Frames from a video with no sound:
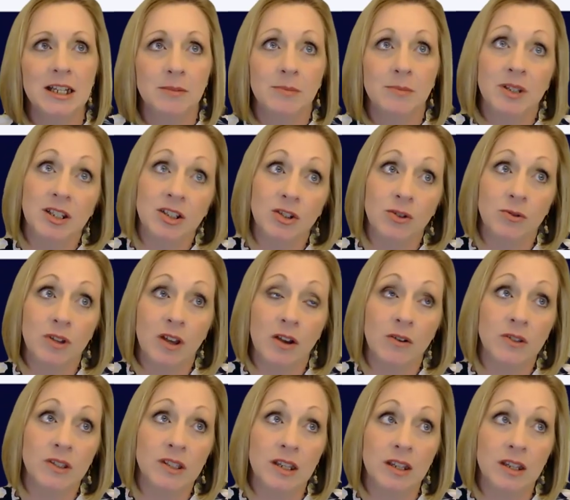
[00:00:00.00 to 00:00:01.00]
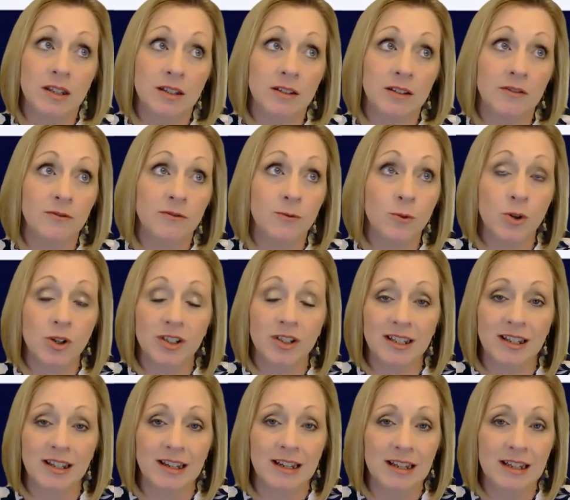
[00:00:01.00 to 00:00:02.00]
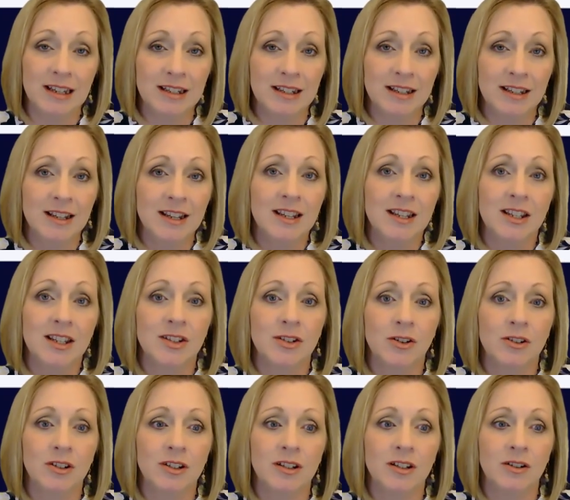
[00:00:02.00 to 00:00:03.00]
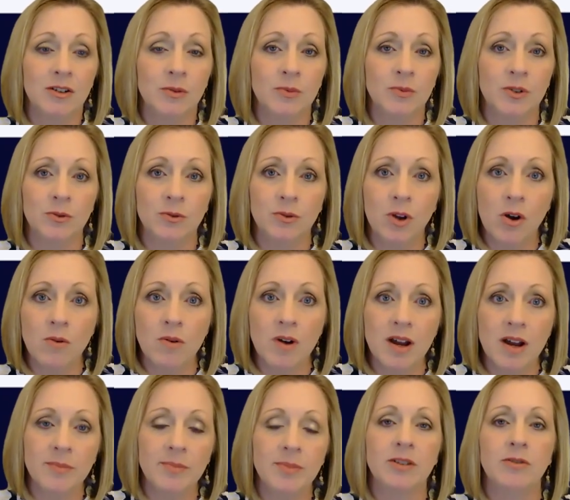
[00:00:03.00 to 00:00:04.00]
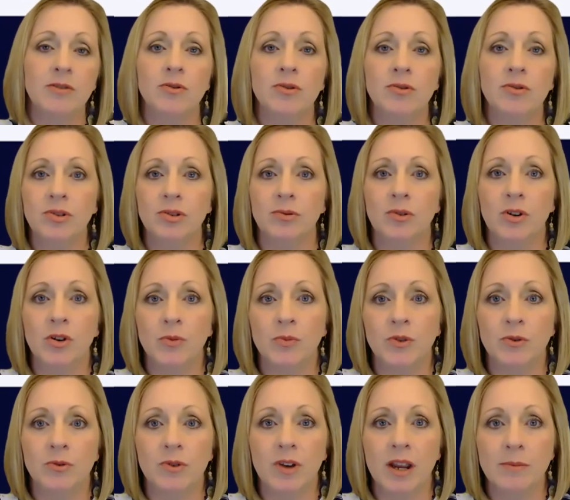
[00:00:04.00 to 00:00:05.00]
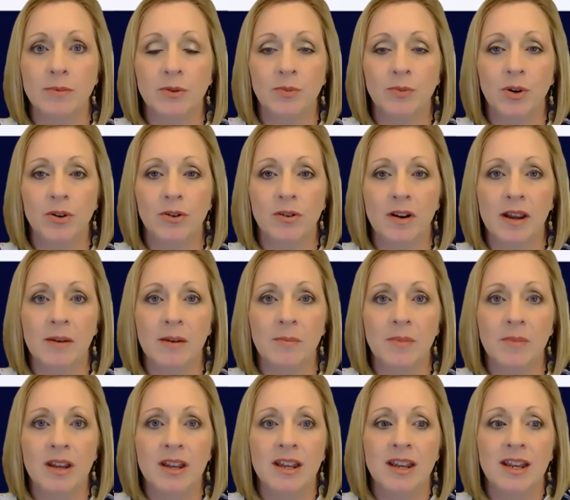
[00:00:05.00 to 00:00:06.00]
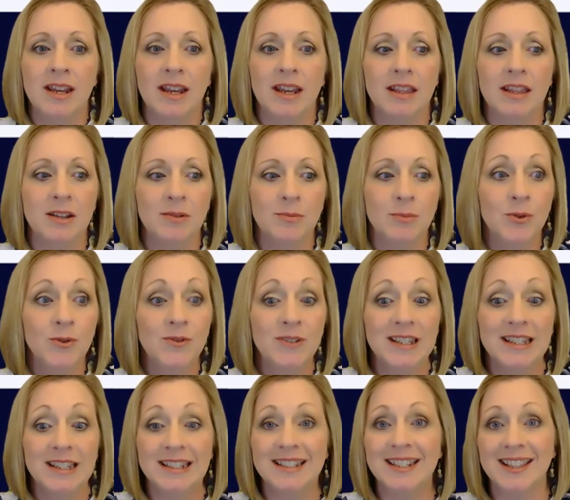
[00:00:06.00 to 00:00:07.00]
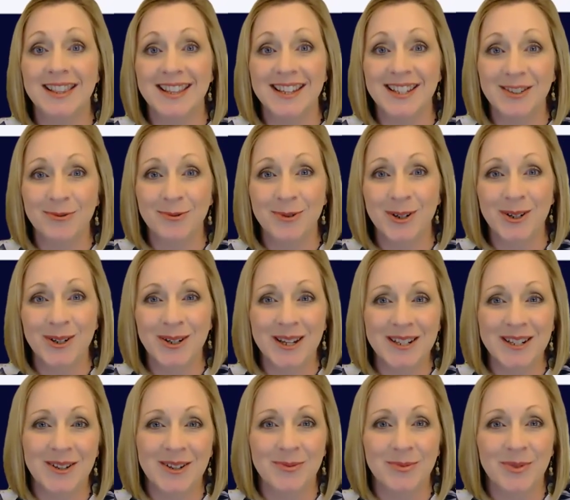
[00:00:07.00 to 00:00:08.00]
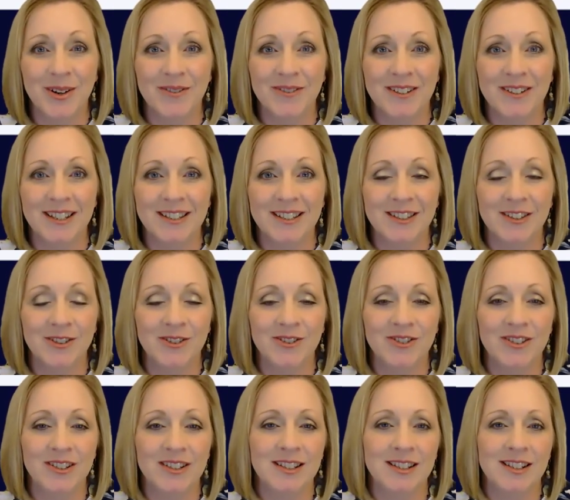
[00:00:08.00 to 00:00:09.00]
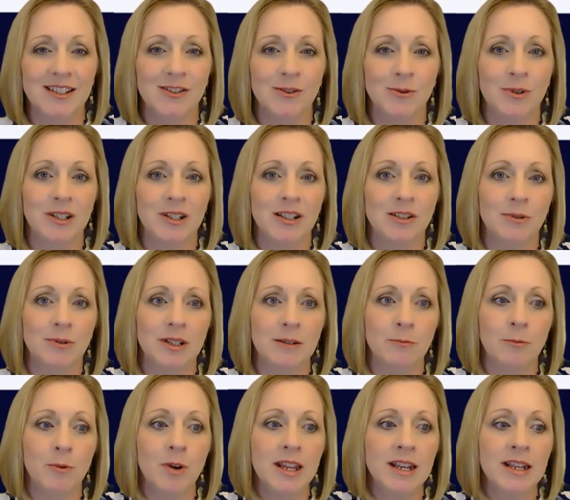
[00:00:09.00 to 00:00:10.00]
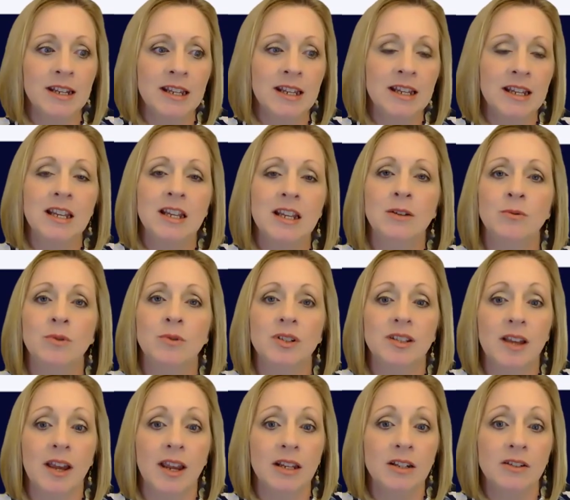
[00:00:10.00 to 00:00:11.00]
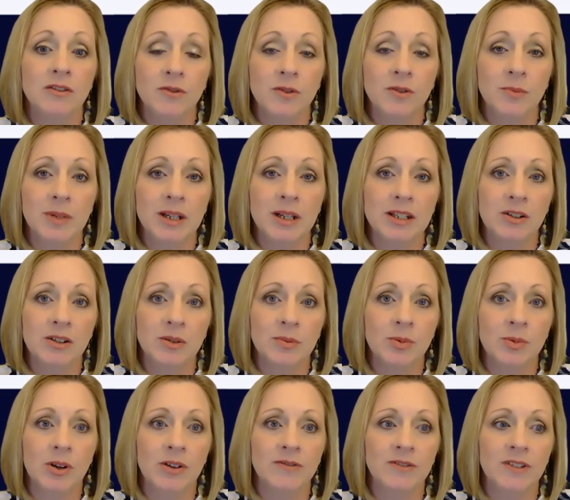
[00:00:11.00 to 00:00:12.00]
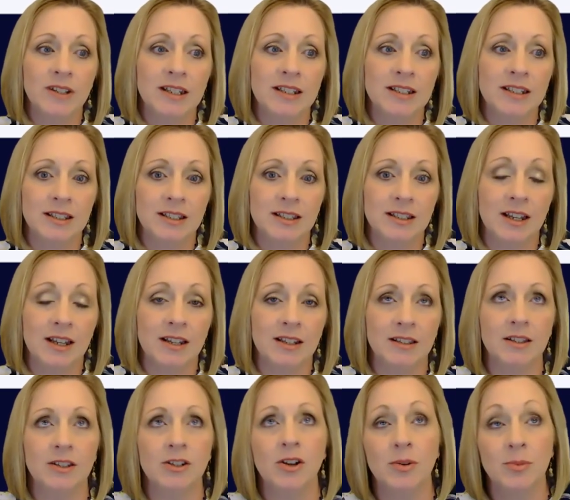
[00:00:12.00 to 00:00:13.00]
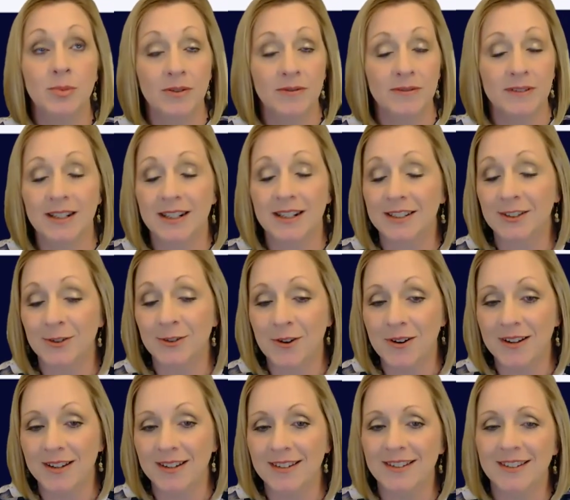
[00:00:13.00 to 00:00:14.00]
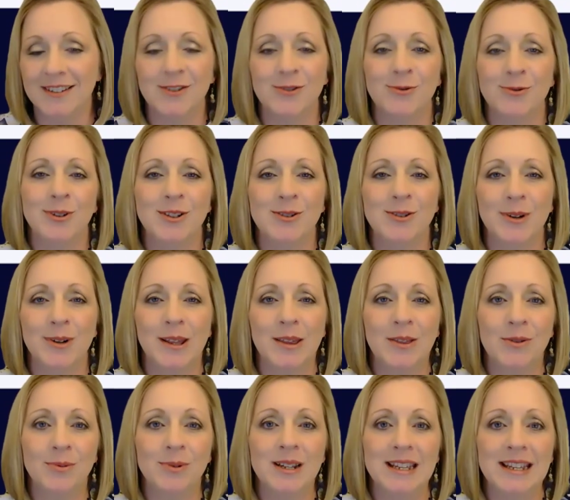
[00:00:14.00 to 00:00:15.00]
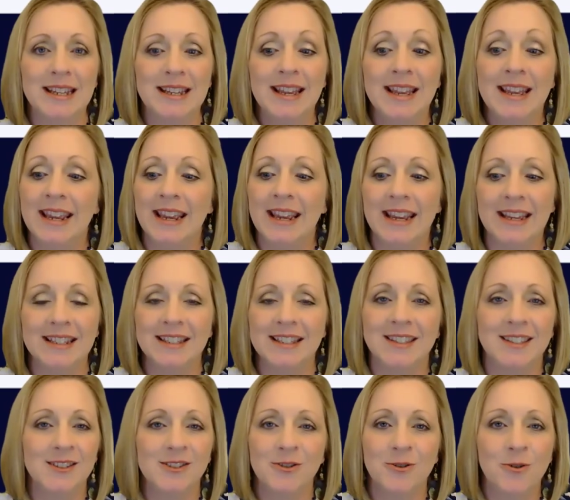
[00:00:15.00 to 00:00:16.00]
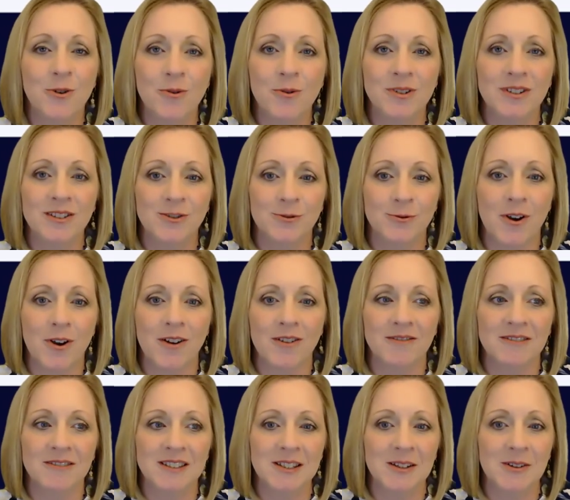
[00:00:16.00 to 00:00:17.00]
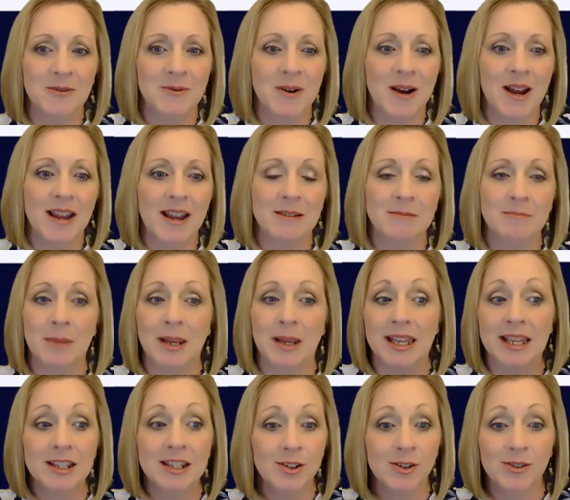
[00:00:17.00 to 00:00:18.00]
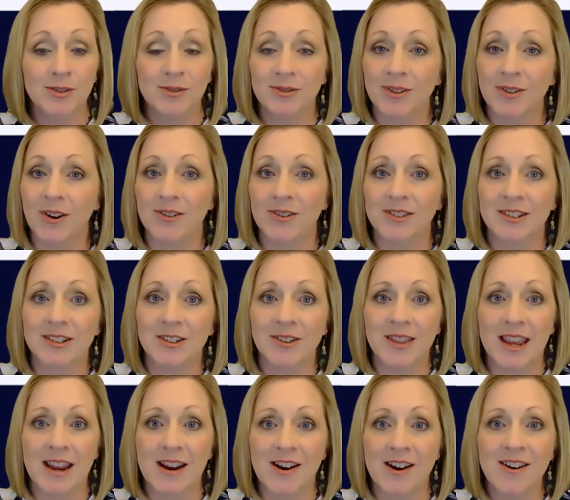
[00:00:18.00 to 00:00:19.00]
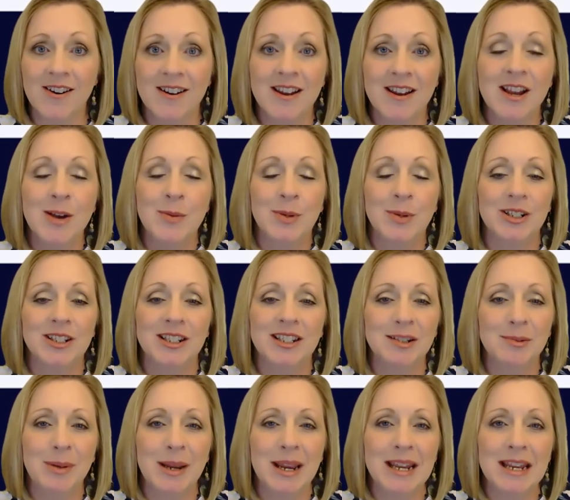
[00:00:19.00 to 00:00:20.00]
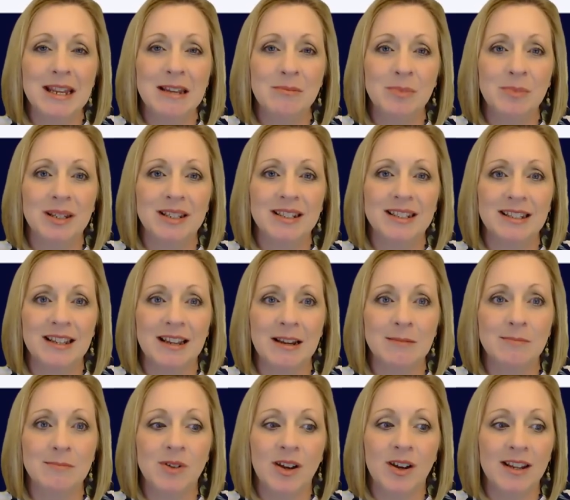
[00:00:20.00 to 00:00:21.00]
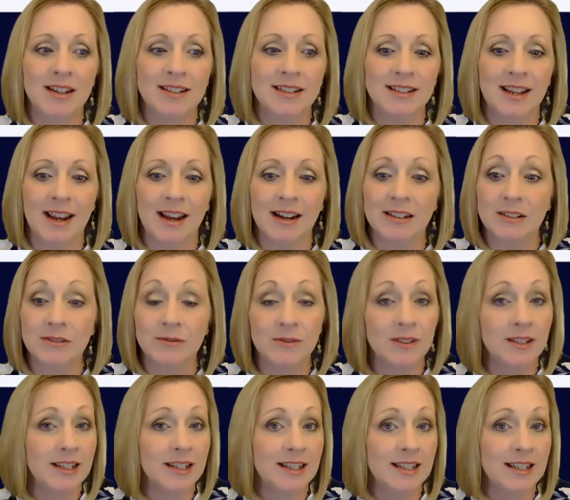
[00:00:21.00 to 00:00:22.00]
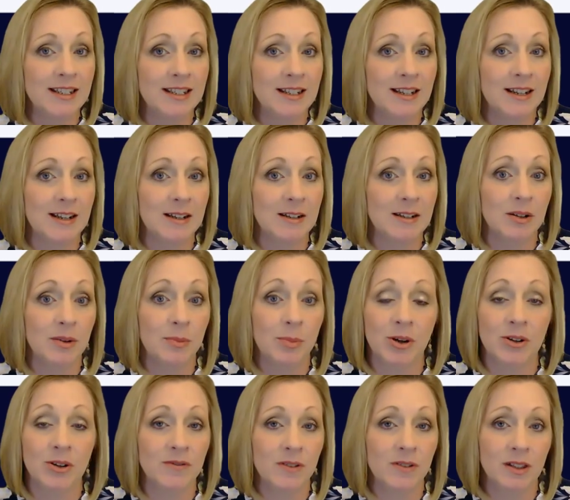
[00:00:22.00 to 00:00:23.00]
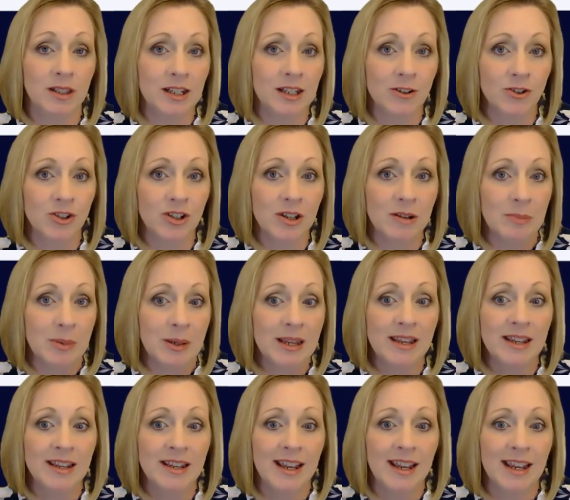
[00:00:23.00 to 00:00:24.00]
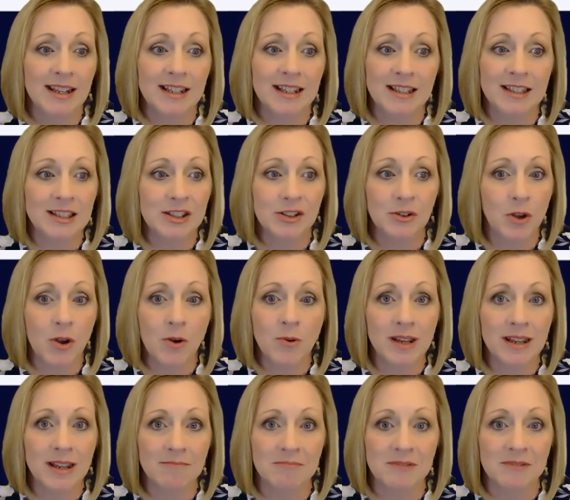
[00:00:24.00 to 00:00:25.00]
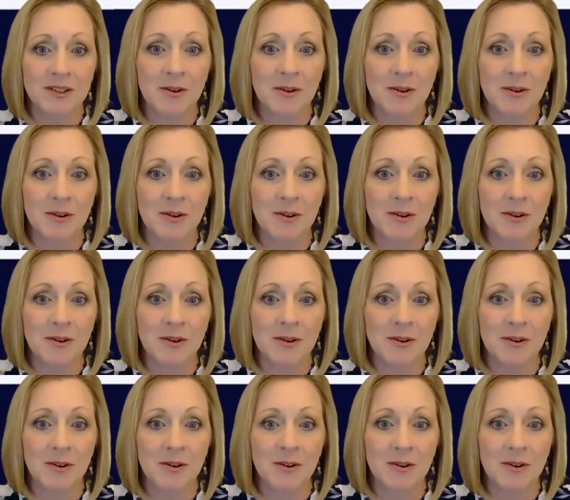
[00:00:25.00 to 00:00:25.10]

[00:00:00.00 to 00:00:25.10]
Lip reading: in 2014, started a homeschool co-op and grew to a homeschool hybrid program, and then moved into this work at Nonprofit Ed Solutions in 2021, resigned from my nonprofit, the nonprofit that I started in 2023, and it's still going strong. So my kids are still there participating, but I'm not actively part of the leadership, and it's still going.